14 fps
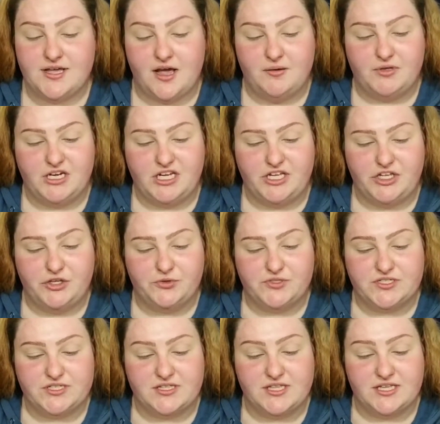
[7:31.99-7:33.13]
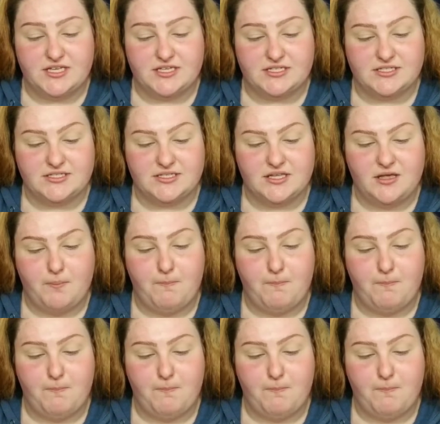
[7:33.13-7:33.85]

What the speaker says: I'm going to use this